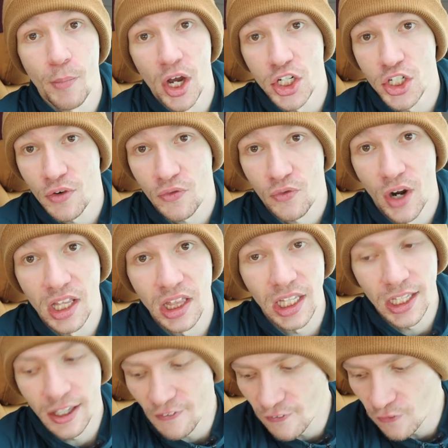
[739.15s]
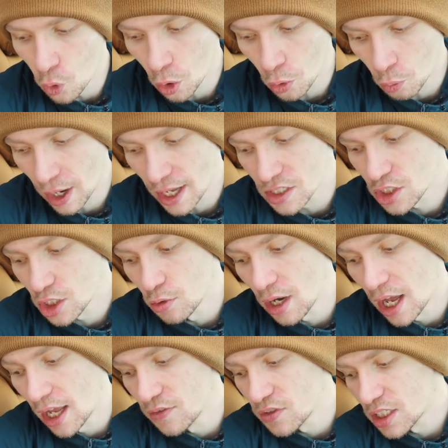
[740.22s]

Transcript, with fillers: budget-friendly for rescue knives,